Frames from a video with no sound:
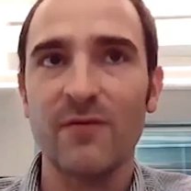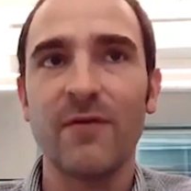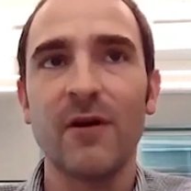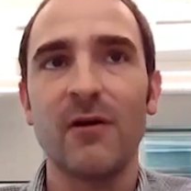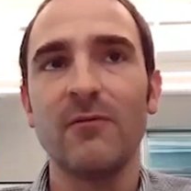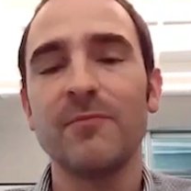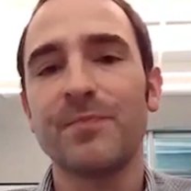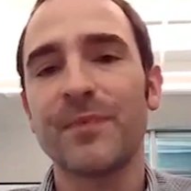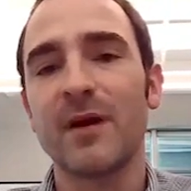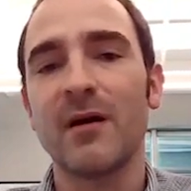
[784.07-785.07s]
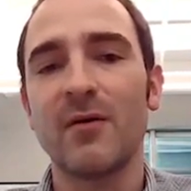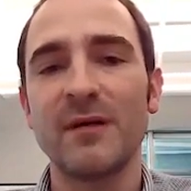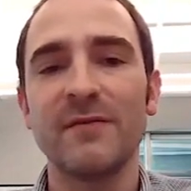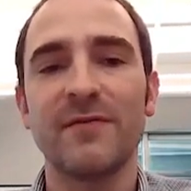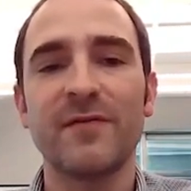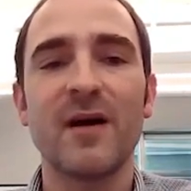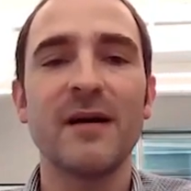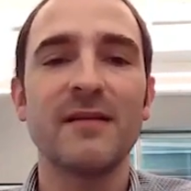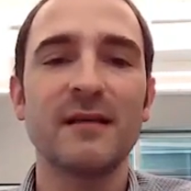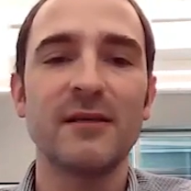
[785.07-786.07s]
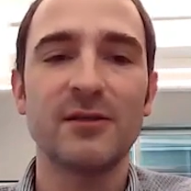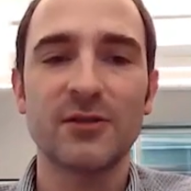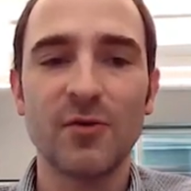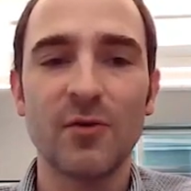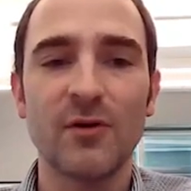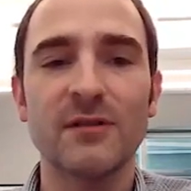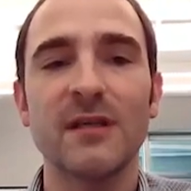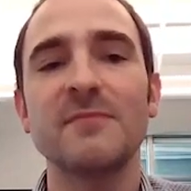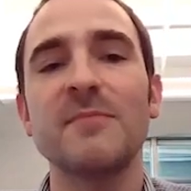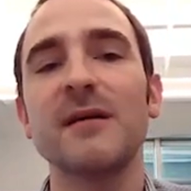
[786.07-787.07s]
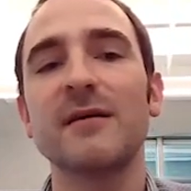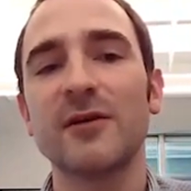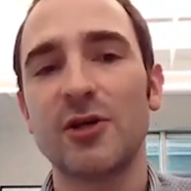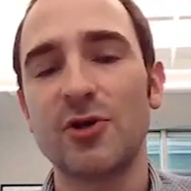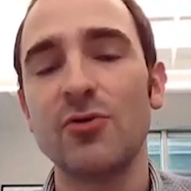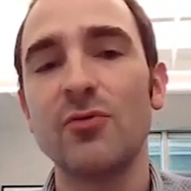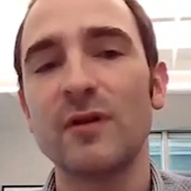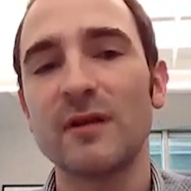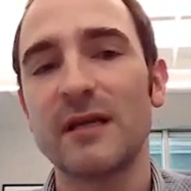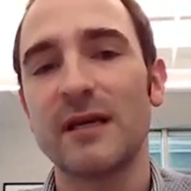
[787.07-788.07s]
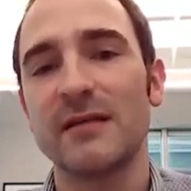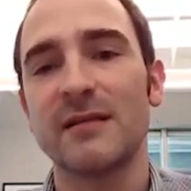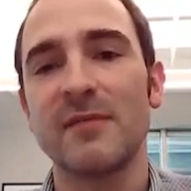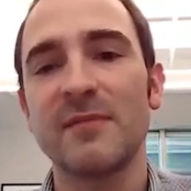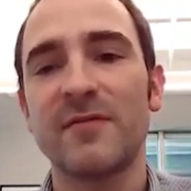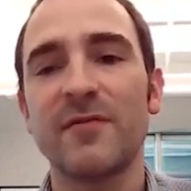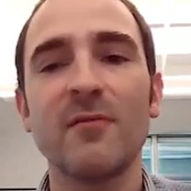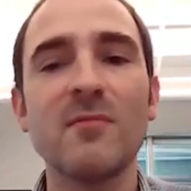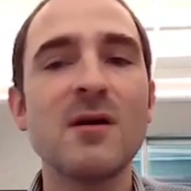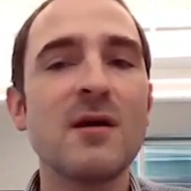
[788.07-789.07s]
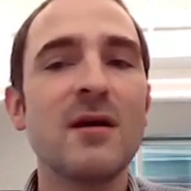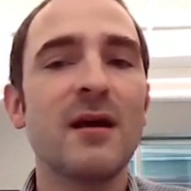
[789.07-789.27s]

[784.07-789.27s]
workflow, we define the source as being the queue that the data is coming from,